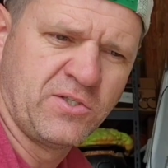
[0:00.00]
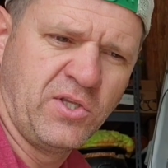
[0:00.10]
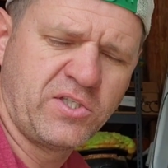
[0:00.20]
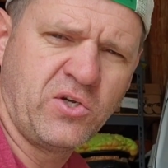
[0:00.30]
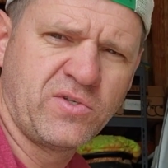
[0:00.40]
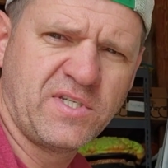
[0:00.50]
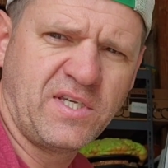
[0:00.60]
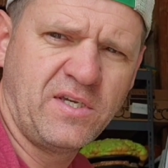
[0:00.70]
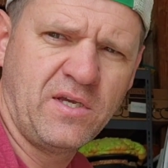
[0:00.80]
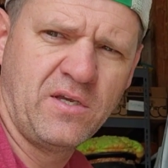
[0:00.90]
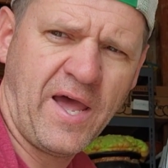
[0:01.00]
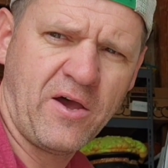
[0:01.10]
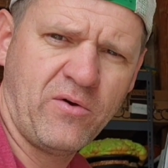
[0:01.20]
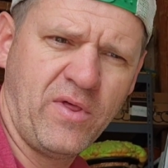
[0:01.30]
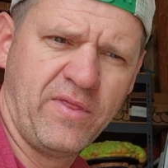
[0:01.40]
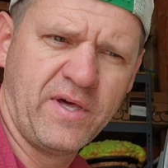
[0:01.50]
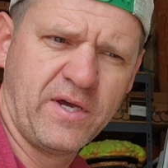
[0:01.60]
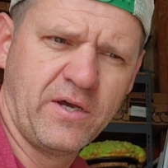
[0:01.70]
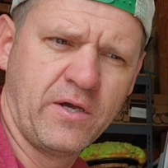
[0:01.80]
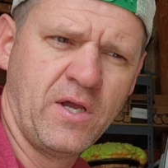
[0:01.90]
let's go see how
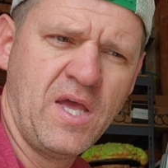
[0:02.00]
the